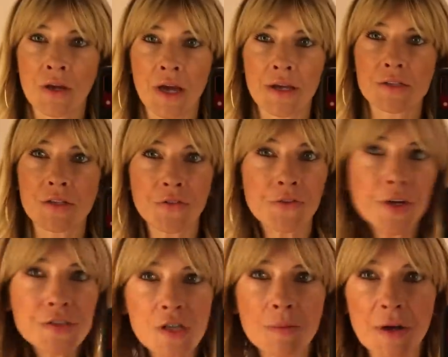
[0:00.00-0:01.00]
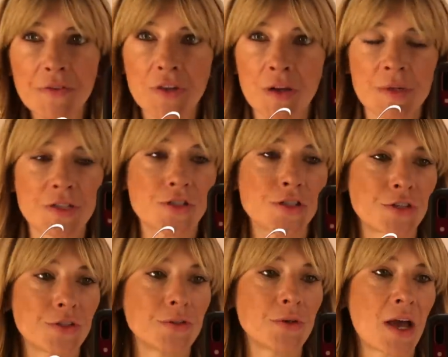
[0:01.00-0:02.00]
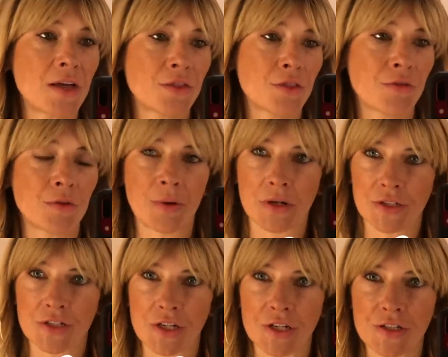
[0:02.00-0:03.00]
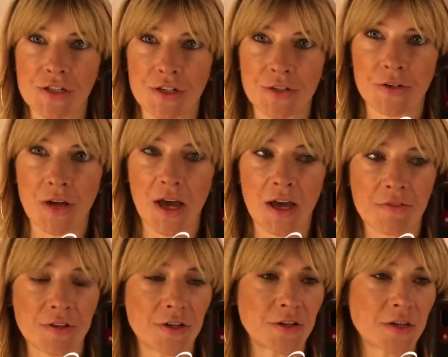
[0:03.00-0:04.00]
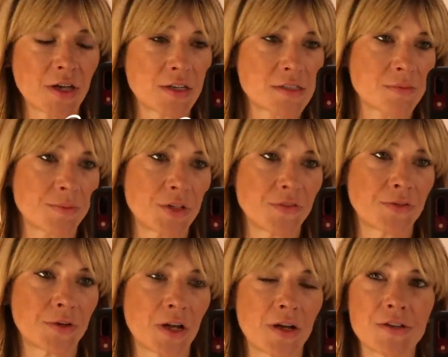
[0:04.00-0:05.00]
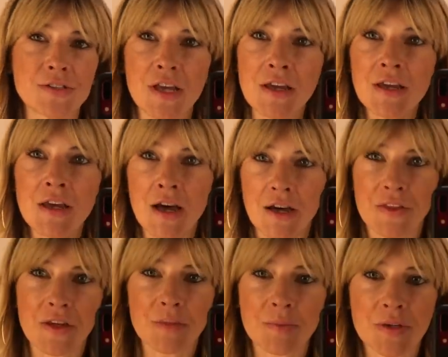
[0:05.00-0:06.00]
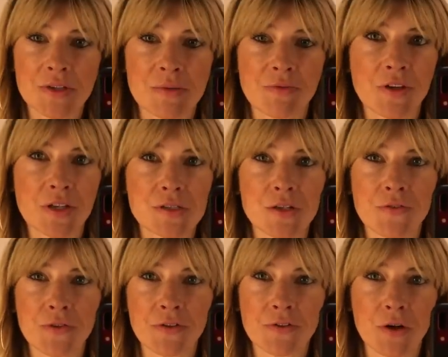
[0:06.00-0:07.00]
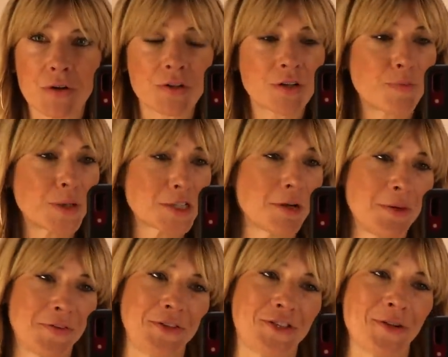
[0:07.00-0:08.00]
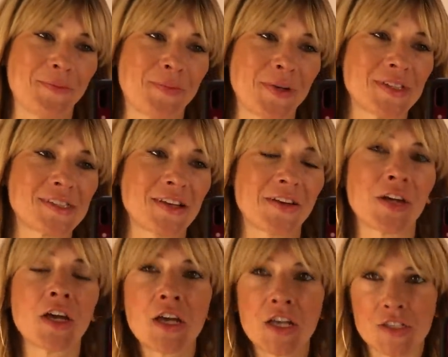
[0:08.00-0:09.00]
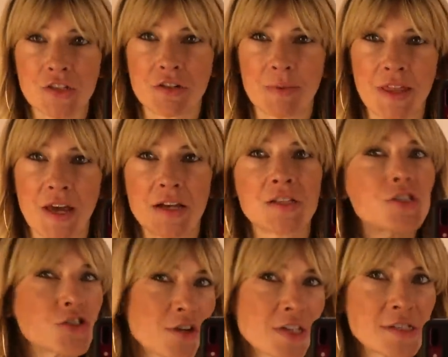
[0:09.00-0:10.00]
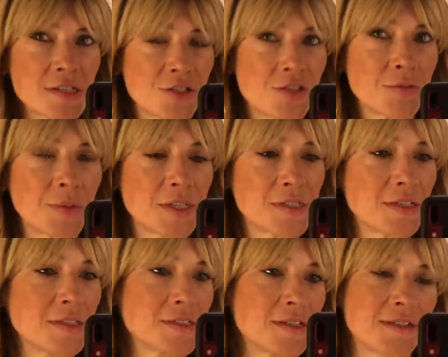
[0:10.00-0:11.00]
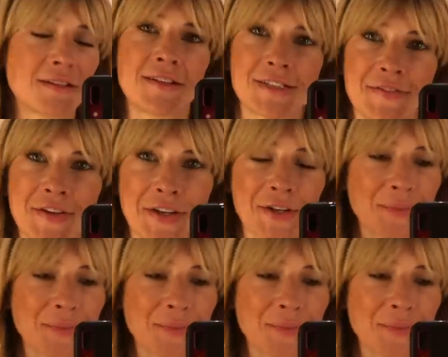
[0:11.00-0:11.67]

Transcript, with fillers: Okay, so first up I've come into Anthropologie to have a look at some beautiful clothes. I think because I'm feeling so full of cold I've picked up a few jumpers, so sorry about that. Transitional pieces, let's have a